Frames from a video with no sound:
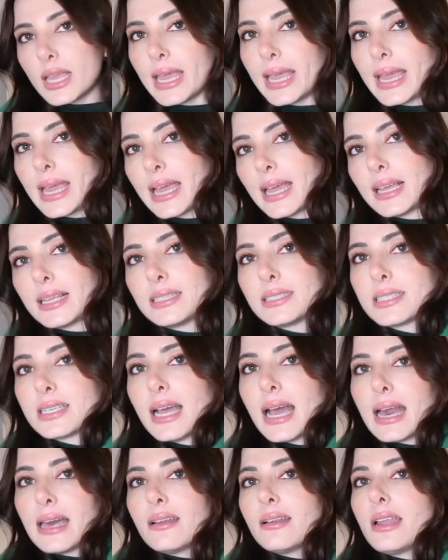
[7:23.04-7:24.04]
And
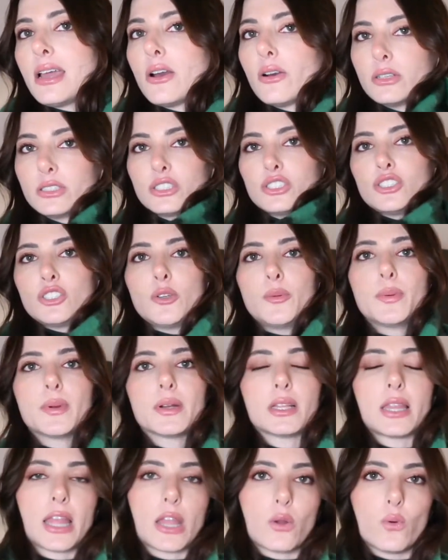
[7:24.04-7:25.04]
I don't know, it's
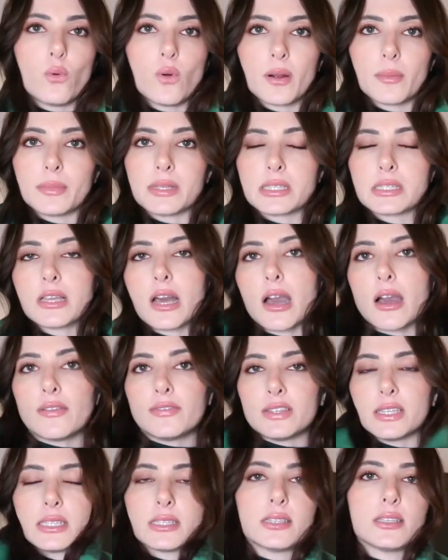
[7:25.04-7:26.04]
super like warm and
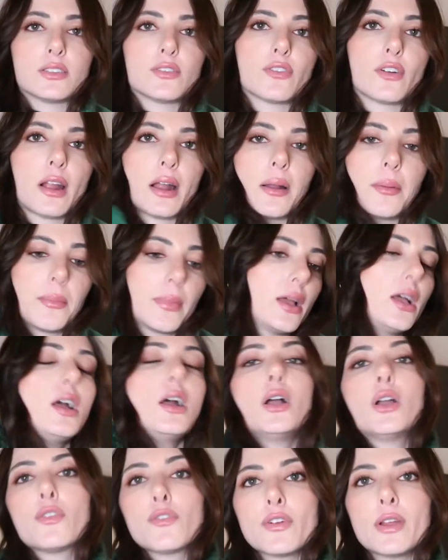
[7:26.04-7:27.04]
soft. This is from
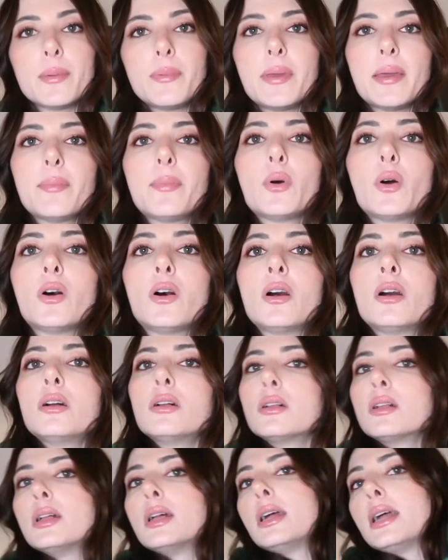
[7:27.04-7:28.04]
Free People,
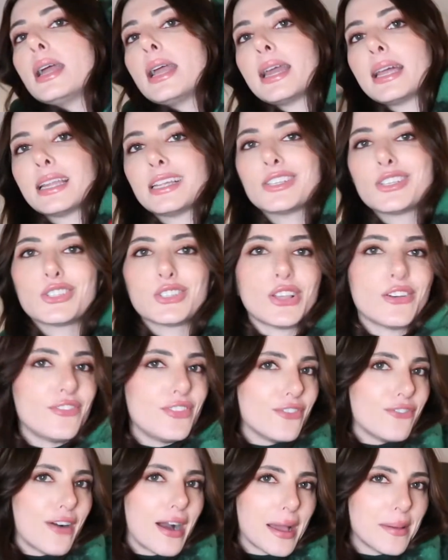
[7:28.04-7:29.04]
and I just love
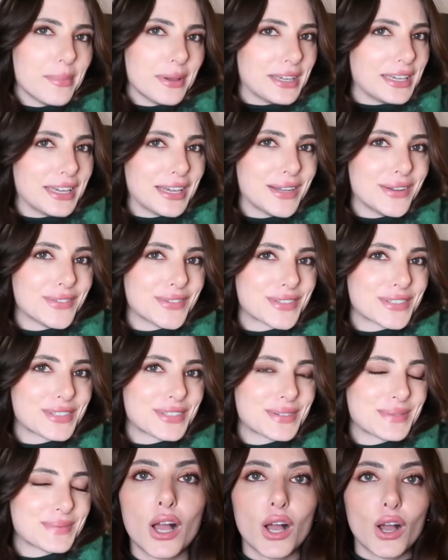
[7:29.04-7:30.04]
the vibe it gives.
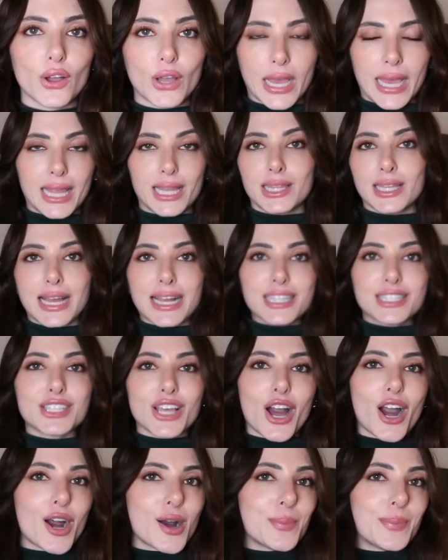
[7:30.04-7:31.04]
Okay, let's
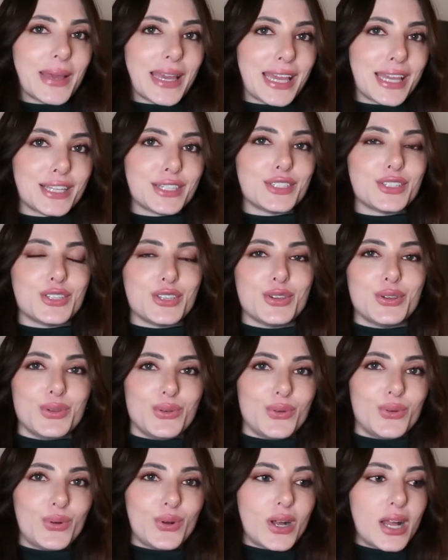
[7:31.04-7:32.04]
hop
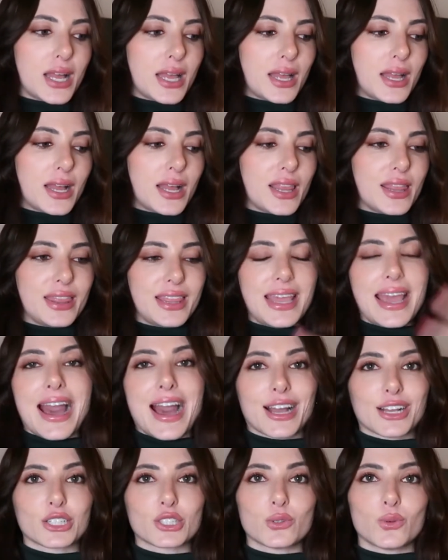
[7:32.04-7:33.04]
into the
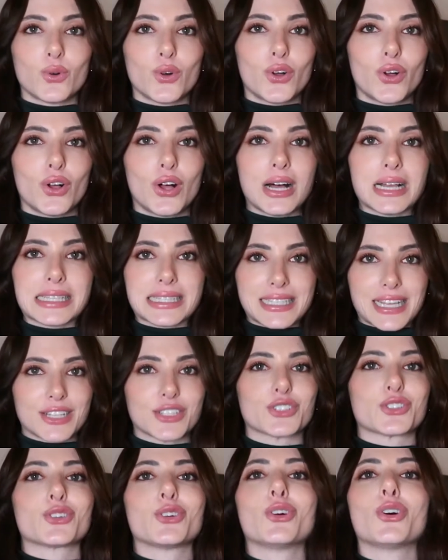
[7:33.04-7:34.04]
actual
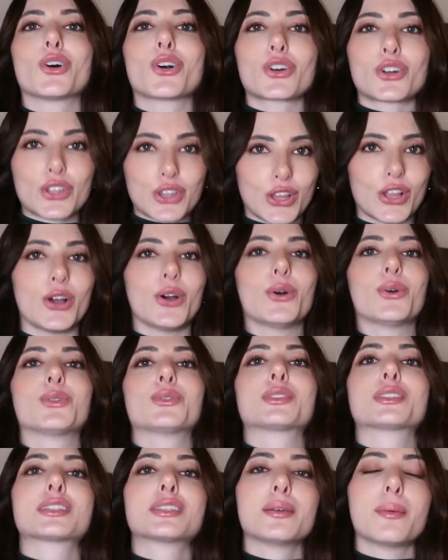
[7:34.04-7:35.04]
essential
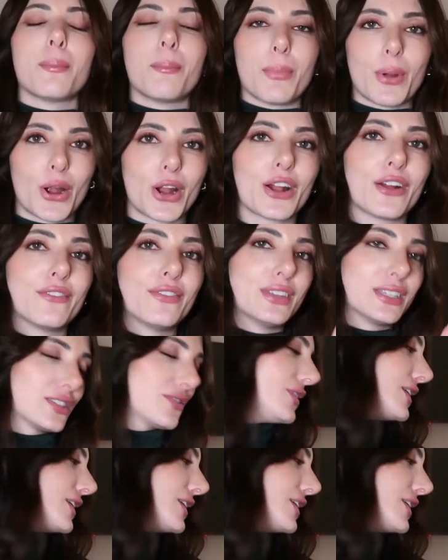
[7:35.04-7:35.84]
clothes part of this